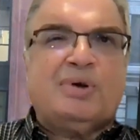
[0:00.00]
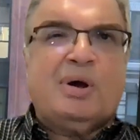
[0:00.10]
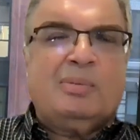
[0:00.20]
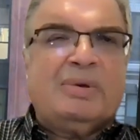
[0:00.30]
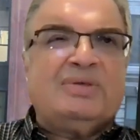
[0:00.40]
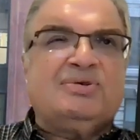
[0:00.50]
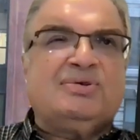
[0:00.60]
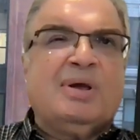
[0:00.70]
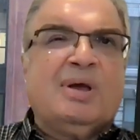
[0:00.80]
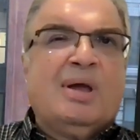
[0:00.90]

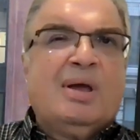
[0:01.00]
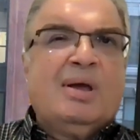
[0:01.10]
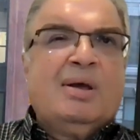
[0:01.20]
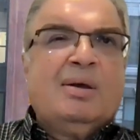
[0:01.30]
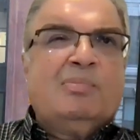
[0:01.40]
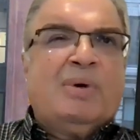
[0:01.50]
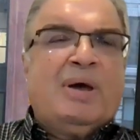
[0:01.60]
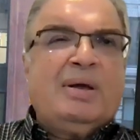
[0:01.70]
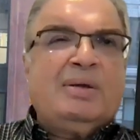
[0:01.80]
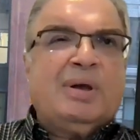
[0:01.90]
comments,
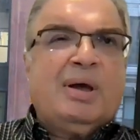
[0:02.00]
but